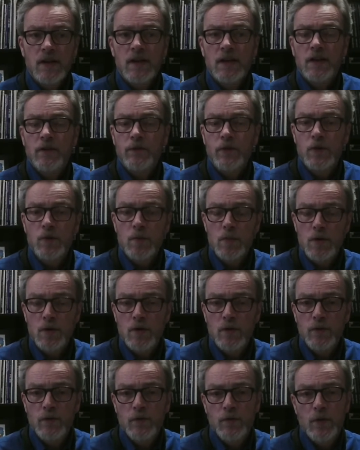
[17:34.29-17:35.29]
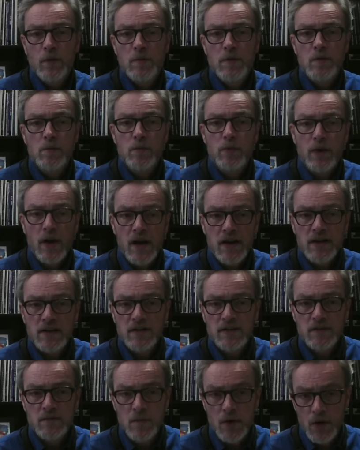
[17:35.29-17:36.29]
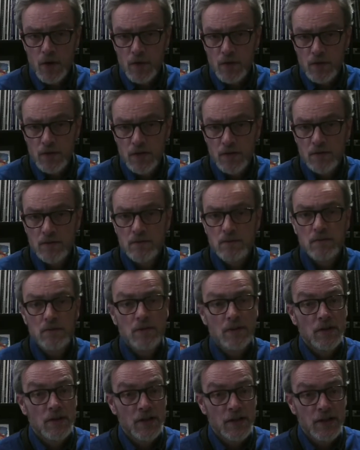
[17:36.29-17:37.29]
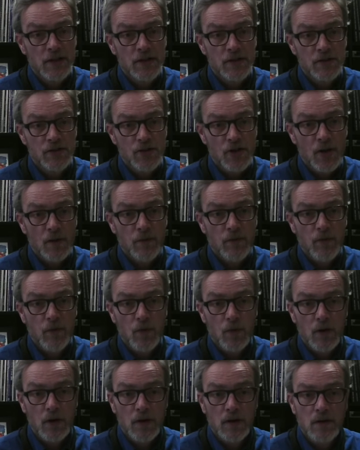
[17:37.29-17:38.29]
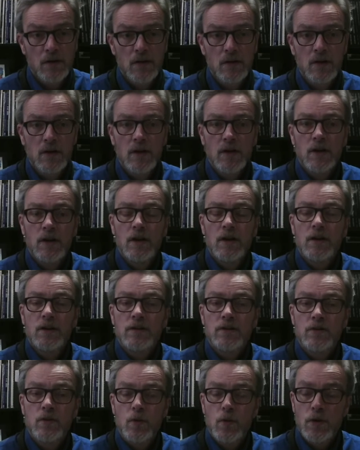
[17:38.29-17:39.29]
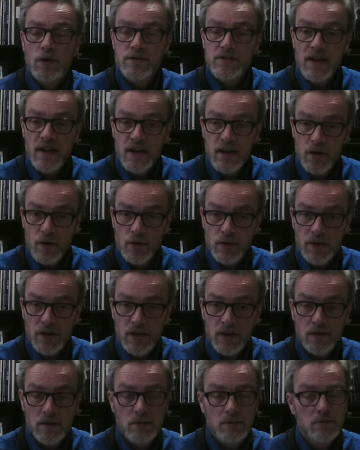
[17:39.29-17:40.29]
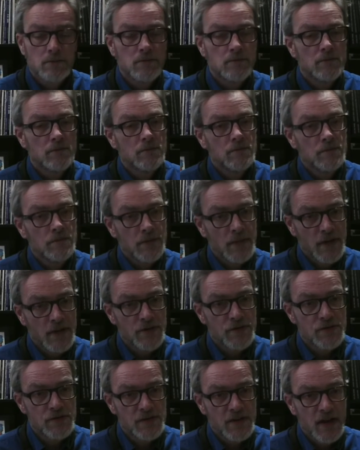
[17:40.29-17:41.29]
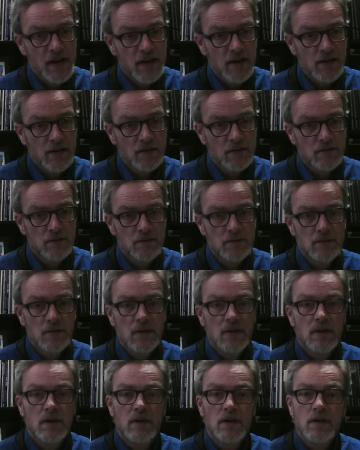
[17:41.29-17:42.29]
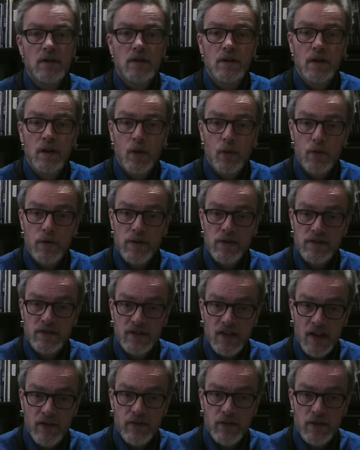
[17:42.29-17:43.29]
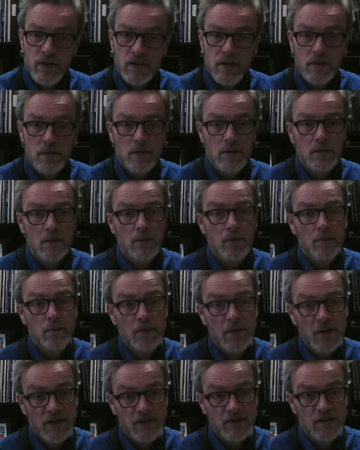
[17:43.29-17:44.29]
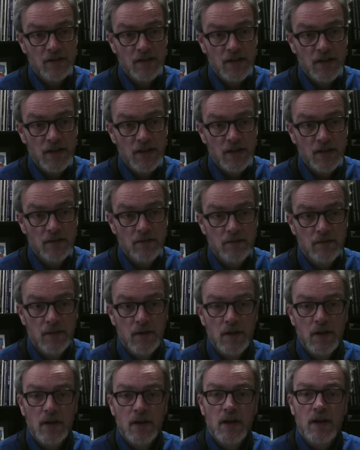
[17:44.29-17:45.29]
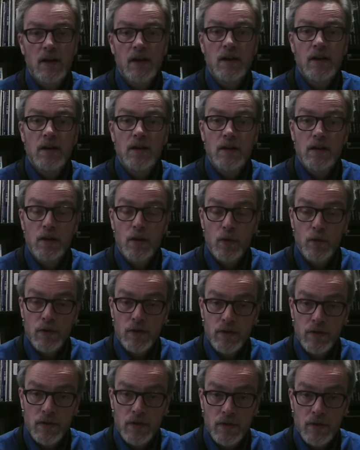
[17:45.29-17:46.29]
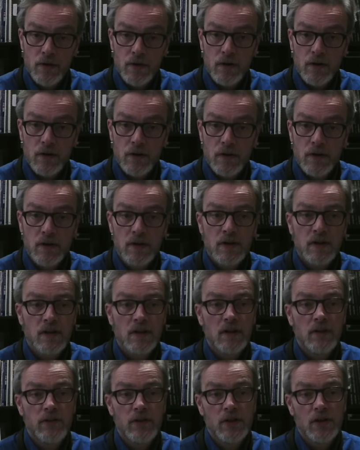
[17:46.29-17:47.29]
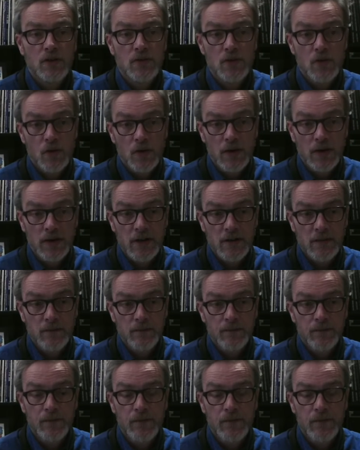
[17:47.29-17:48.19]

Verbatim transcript: if you move from the brightest mode, Lydian sharp 4, towards Ionian, major scale, lower the seventh, Mixolydian, lower the third, giving you Dorian,